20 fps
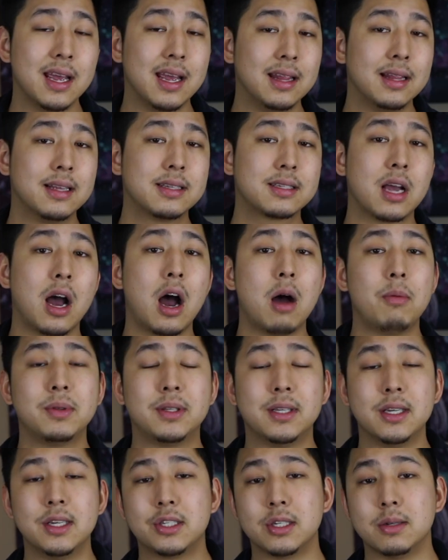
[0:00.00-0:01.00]
In this
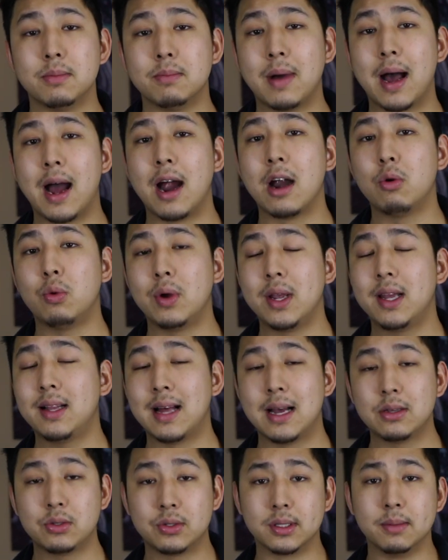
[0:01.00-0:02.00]
competition, our weight
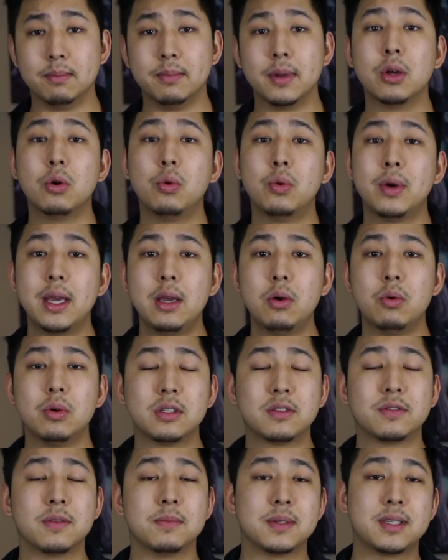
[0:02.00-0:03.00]
class was the middle weight,
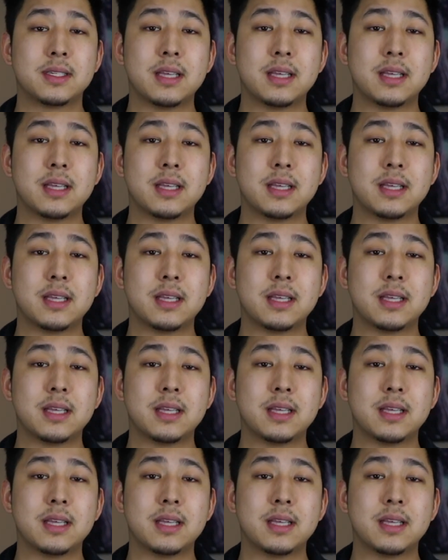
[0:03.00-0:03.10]
which is from